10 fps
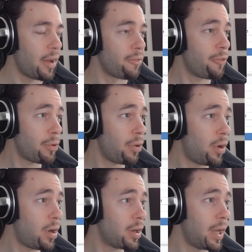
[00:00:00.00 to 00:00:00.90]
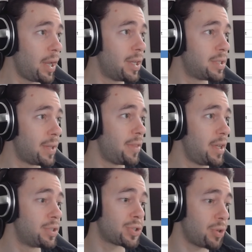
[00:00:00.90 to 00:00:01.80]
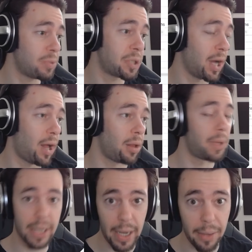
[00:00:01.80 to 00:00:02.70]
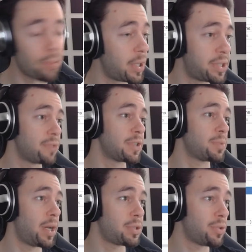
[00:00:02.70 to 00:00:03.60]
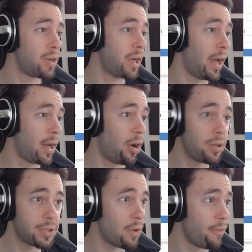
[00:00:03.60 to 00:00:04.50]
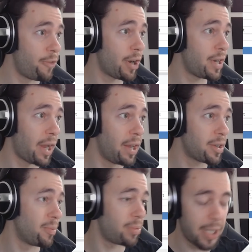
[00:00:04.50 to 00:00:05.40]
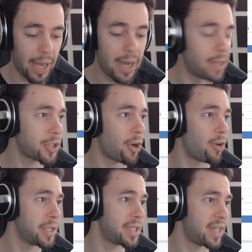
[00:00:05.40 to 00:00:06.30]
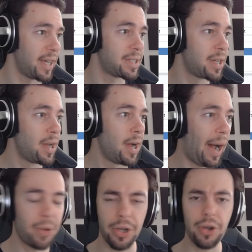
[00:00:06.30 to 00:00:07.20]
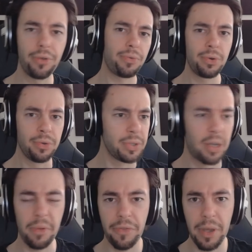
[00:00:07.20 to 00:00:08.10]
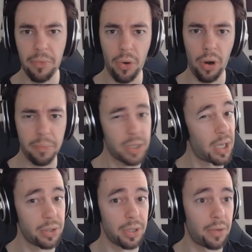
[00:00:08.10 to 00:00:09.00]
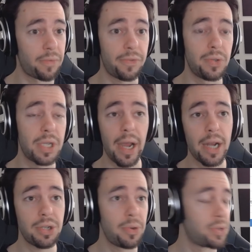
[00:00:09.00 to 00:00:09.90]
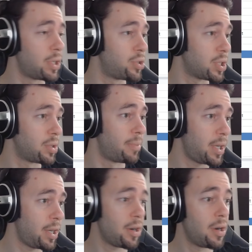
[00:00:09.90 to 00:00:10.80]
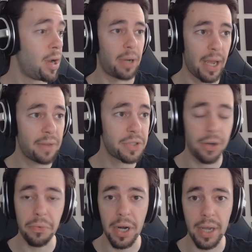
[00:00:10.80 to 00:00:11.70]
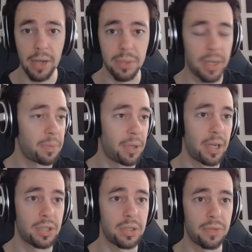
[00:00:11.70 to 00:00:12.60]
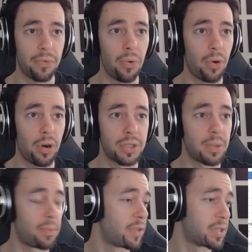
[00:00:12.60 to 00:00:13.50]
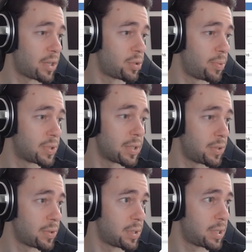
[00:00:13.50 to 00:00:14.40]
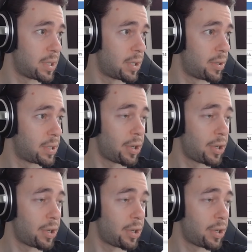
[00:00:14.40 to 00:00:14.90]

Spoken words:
And further along is the description column. Again, pretty self-explanatory and also very incomplete at its current state. I'm going to go through some of the more potentially confusing attributes in just a minute here, but I have started writing out some explanations for some of these attributes, as you can see here and